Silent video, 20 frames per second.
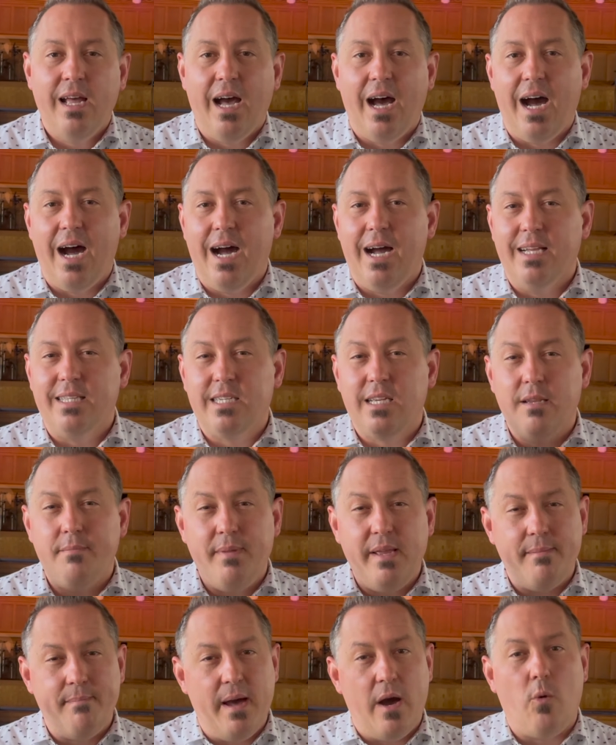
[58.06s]
Uh, it's going to be
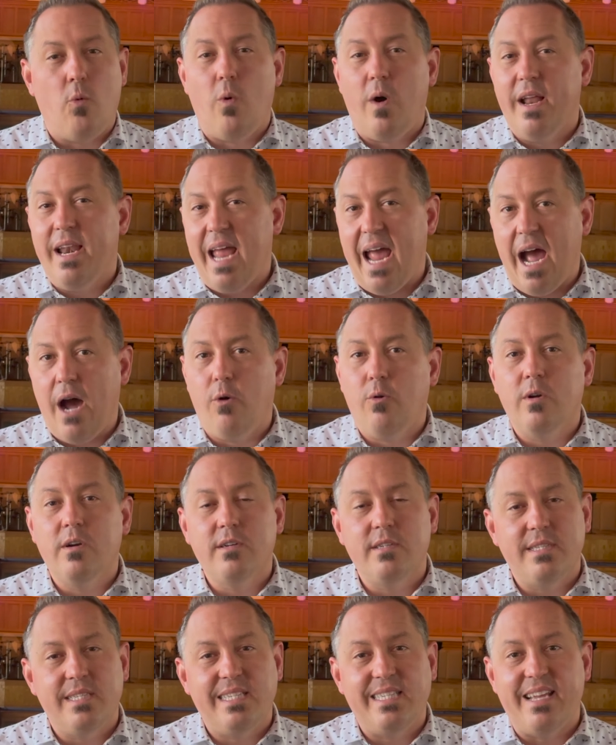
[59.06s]
about one hour,
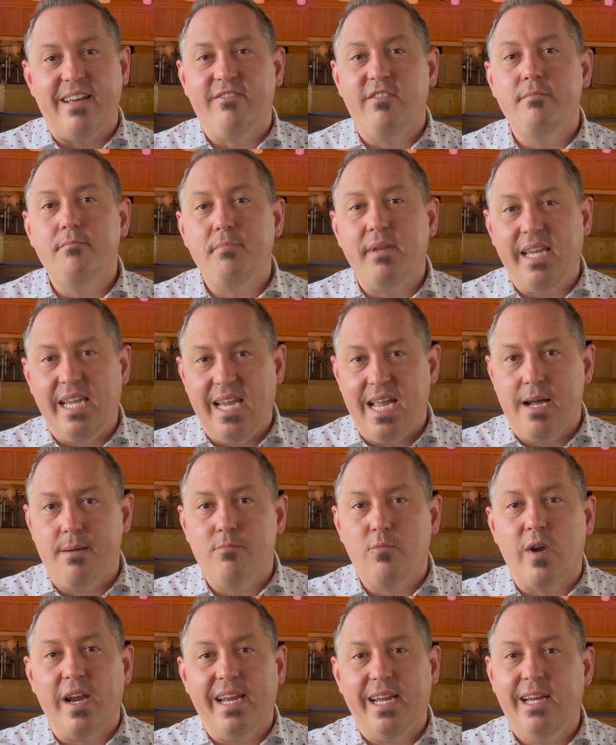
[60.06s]
7 p.m.,
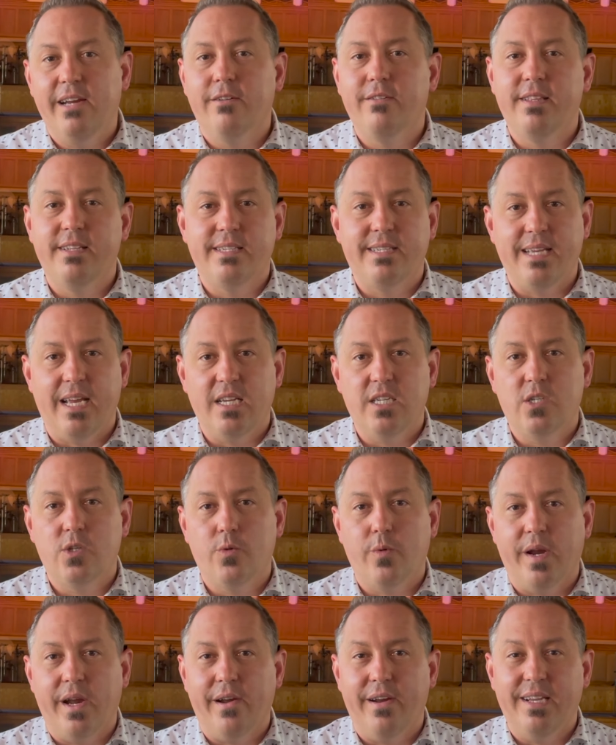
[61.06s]
right here in the
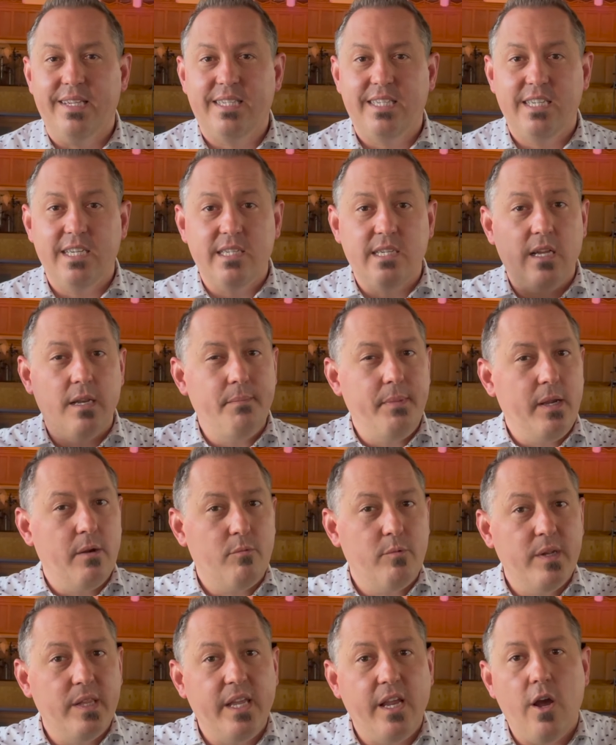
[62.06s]
sanctuary. It's just going to be a
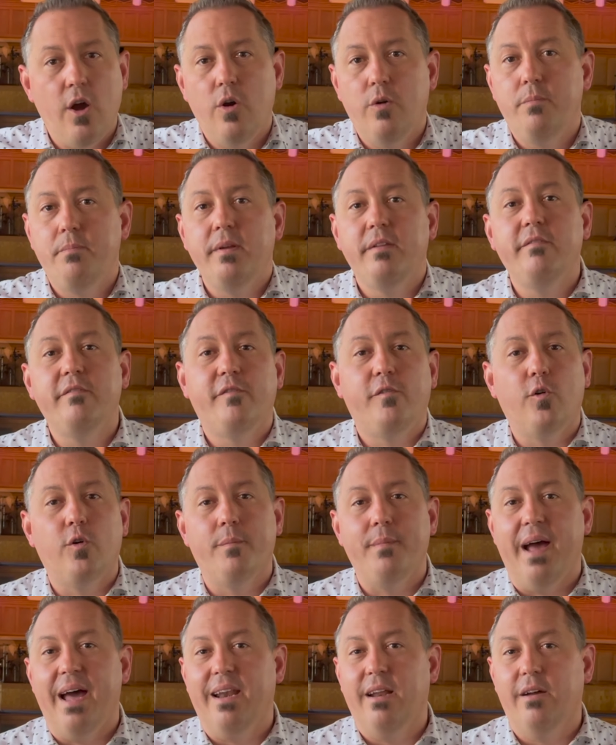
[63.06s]
really open format